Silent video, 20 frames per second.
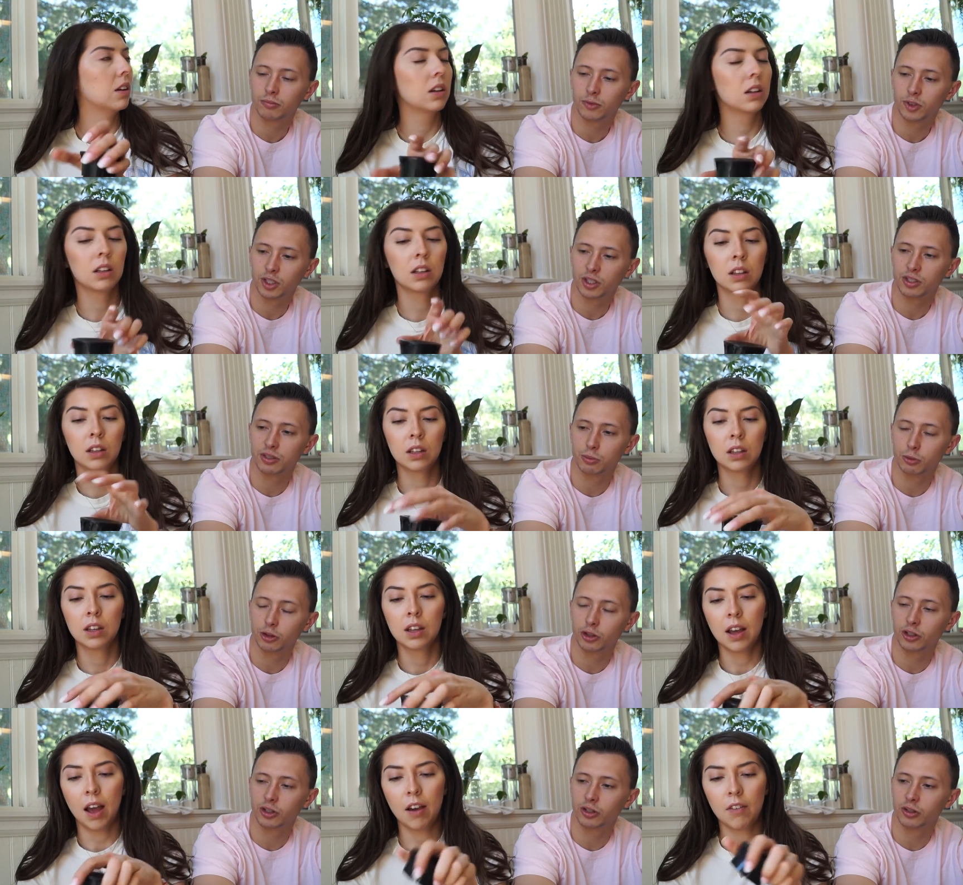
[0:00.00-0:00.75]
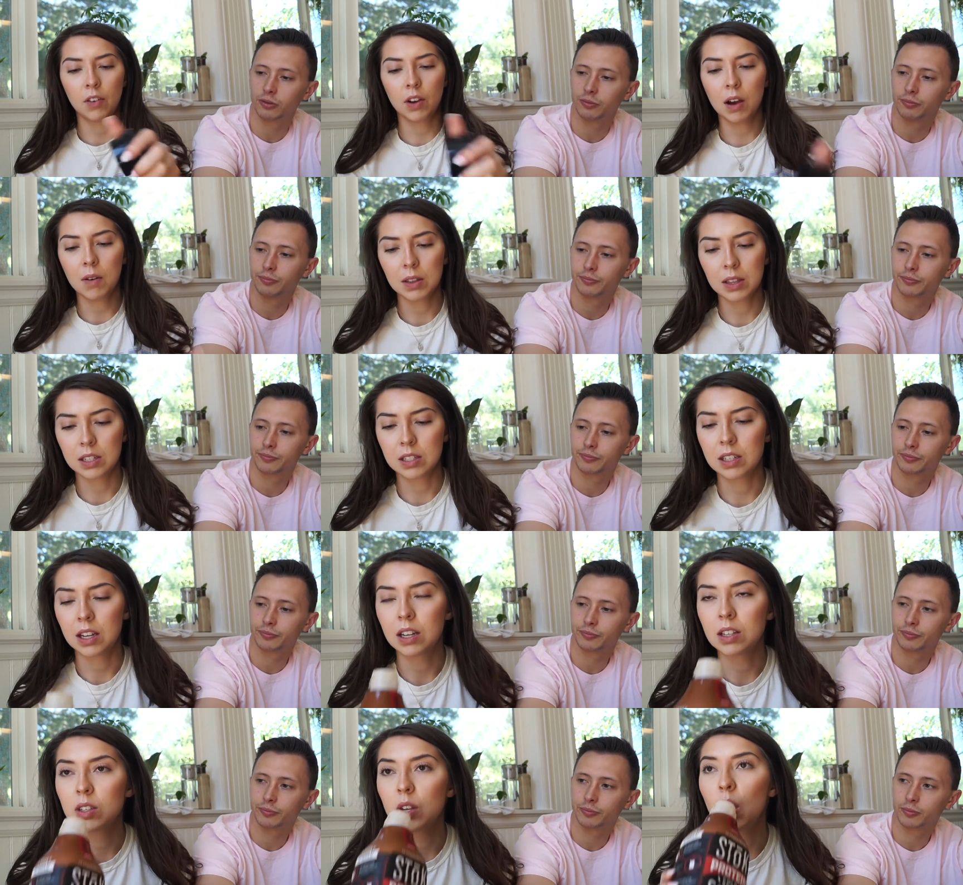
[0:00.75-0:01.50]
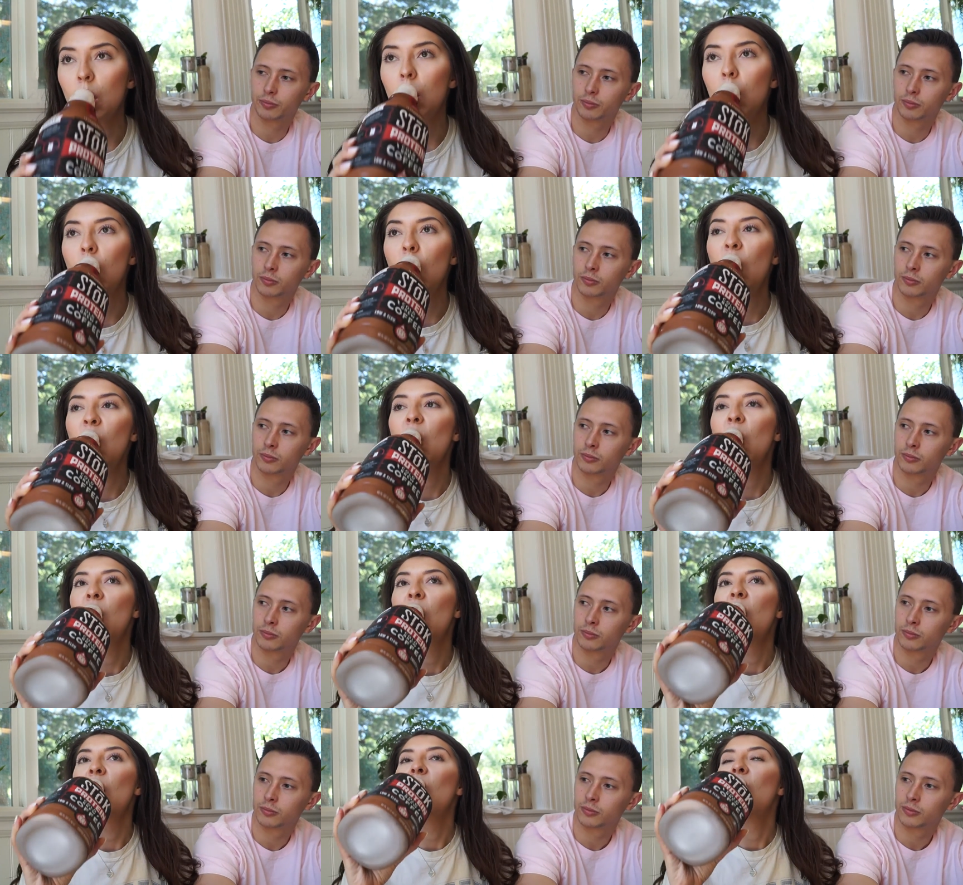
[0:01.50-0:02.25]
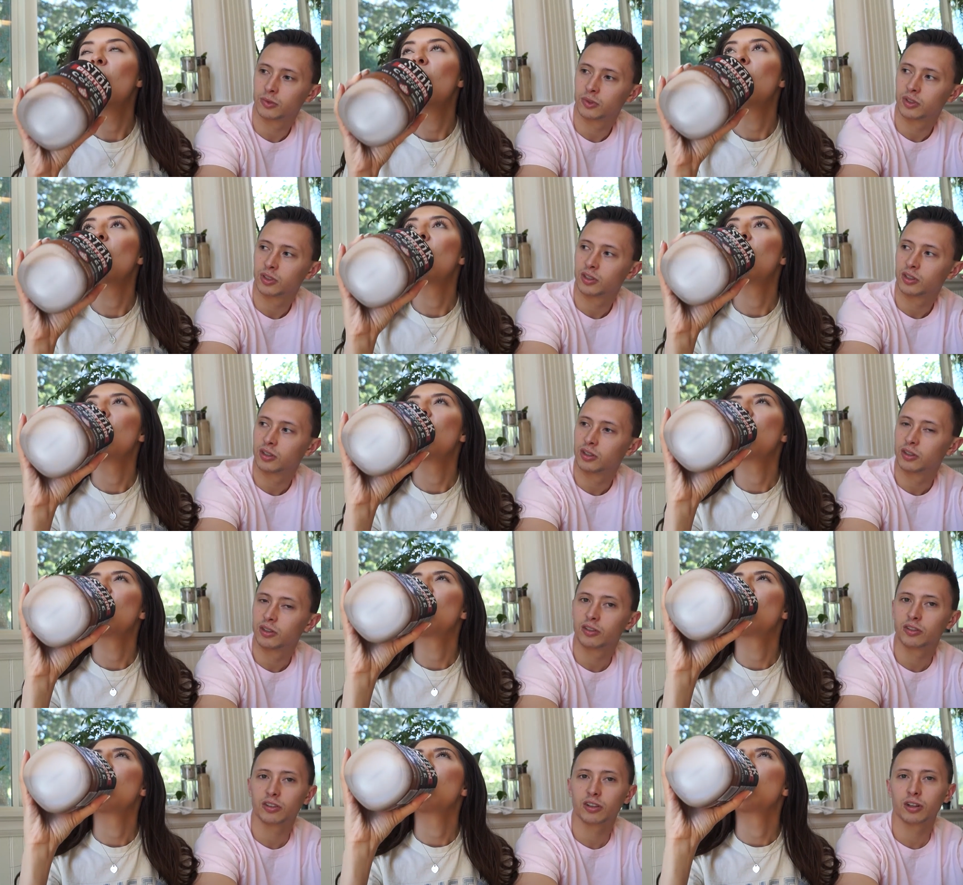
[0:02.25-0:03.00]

Speaker 1: Yes. I forgot what this tastes like. It's